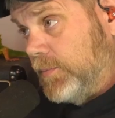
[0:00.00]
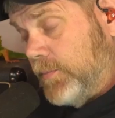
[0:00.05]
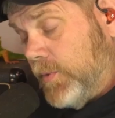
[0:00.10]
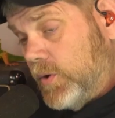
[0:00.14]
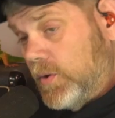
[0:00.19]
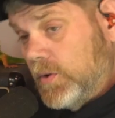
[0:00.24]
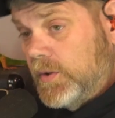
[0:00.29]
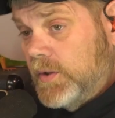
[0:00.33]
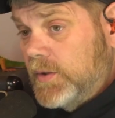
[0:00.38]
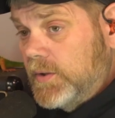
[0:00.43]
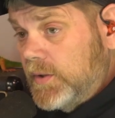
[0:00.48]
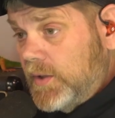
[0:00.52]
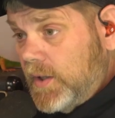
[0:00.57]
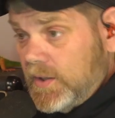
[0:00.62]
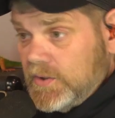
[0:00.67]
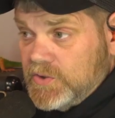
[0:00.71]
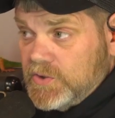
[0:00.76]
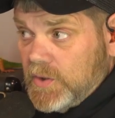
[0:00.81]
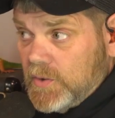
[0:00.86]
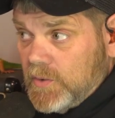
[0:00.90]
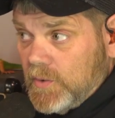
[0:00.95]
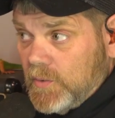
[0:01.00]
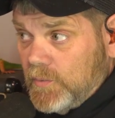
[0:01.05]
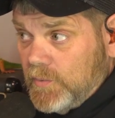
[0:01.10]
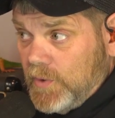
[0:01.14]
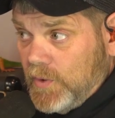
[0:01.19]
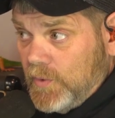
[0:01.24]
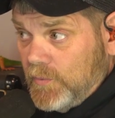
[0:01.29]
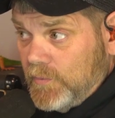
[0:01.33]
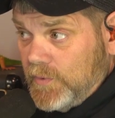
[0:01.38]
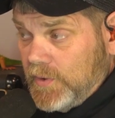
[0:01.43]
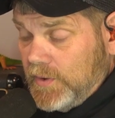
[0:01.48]
Pin Market, in case y'all don't
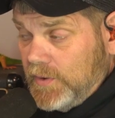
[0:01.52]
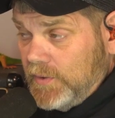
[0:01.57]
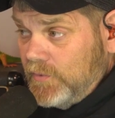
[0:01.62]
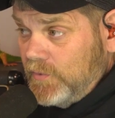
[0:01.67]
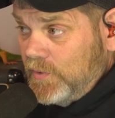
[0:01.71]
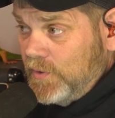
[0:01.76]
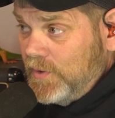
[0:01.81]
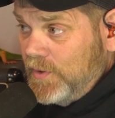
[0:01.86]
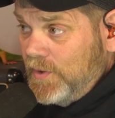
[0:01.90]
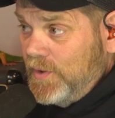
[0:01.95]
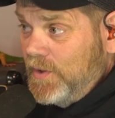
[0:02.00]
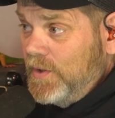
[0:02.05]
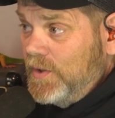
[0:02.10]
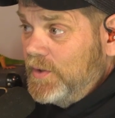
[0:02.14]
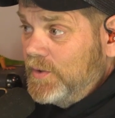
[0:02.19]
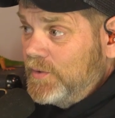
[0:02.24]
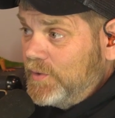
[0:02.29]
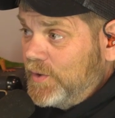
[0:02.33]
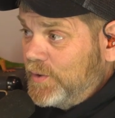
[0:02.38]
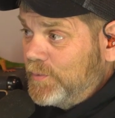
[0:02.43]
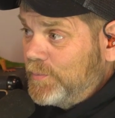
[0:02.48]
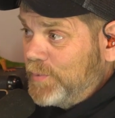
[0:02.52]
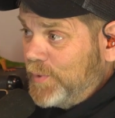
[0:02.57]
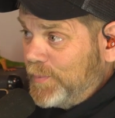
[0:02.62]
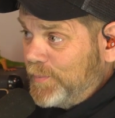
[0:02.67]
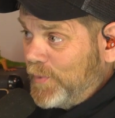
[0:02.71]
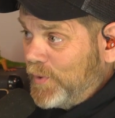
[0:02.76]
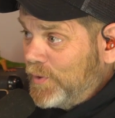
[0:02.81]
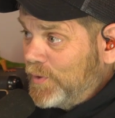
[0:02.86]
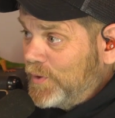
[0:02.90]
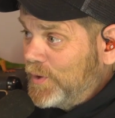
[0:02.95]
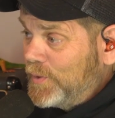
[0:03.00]
know this, 10 Pin
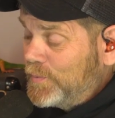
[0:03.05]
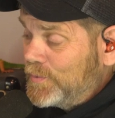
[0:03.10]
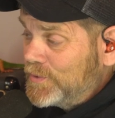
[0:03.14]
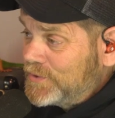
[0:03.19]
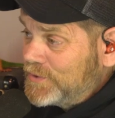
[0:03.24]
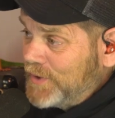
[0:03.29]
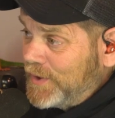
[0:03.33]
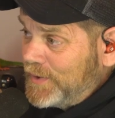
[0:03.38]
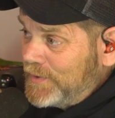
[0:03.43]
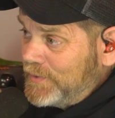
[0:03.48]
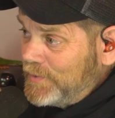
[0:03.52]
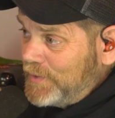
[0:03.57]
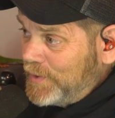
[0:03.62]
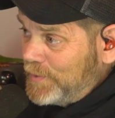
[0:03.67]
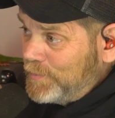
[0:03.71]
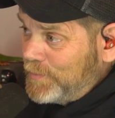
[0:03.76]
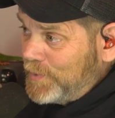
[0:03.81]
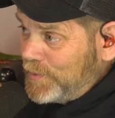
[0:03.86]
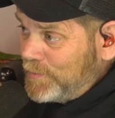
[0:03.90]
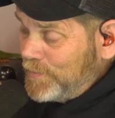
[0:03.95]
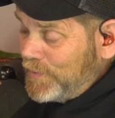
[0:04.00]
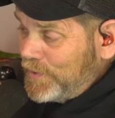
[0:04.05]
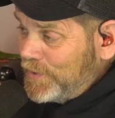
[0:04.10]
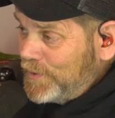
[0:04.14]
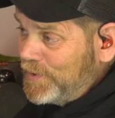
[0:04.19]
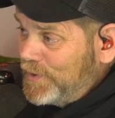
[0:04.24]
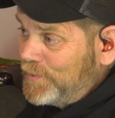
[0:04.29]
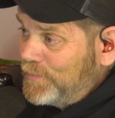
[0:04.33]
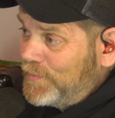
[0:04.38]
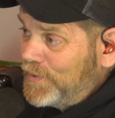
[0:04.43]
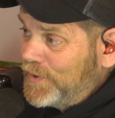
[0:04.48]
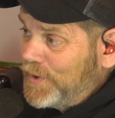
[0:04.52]
Market was named 10 Pin
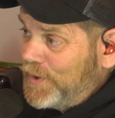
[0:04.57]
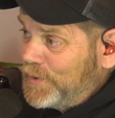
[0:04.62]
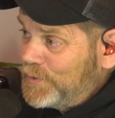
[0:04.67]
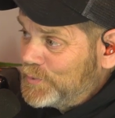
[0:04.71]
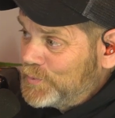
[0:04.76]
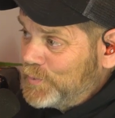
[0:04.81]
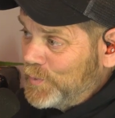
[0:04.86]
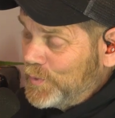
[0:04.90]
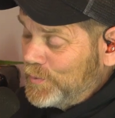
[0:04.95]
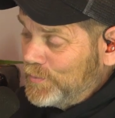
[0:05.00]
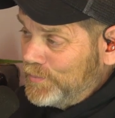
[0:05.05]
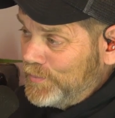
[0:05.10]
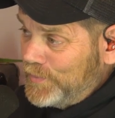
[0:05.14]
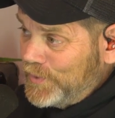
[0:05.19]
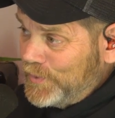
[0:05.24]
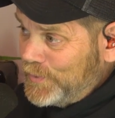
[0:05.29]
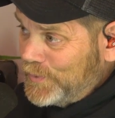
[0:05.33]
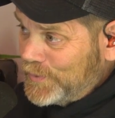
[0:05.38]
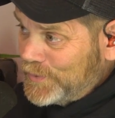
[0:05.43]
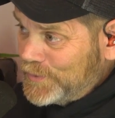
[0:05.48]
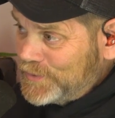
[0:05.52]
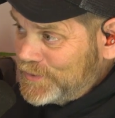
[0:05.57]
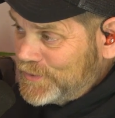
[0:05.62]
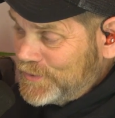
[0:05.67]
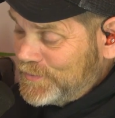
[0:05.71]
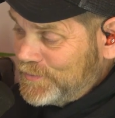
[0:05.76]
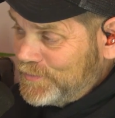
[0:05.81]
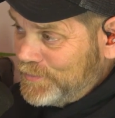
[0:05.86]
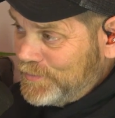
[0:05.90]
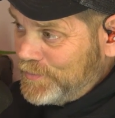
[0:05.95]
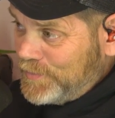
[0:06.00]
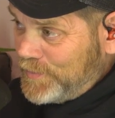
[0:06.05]
Market because where Moore's
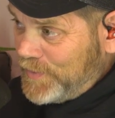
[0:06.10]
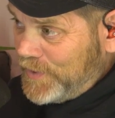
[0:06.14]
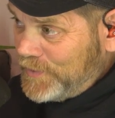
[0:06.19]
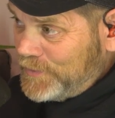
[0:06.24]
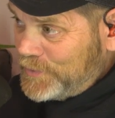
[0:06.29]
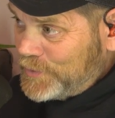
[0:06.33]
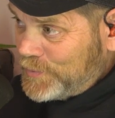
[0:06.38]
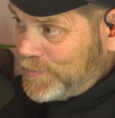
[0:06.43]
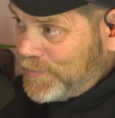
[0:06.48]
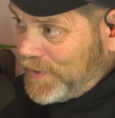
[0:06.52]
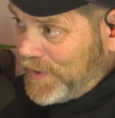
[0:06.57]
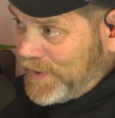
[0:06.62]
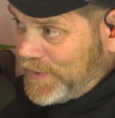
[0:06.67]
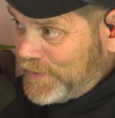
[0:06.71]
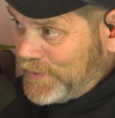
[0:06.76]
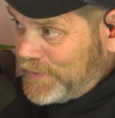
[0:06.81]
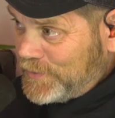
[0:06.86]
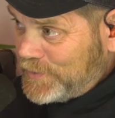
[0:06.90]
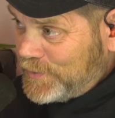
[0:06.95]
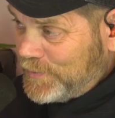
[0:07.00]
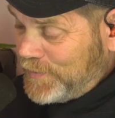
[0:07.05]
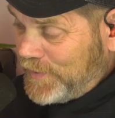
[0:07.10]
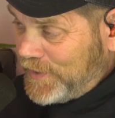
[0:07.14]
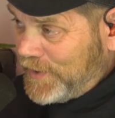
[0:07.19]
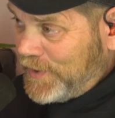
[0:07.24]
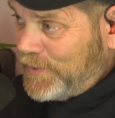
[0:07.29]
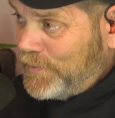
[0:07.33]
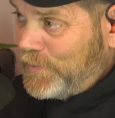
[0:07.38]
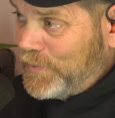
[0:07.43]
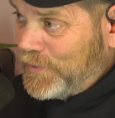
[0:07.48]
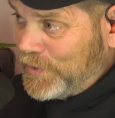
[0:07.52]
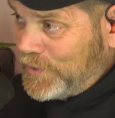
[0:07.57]
Building Supply used to be
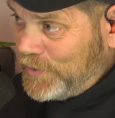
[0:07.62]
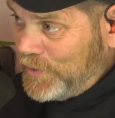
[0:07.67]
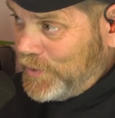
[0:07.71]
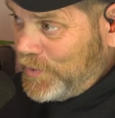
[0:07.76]
at, where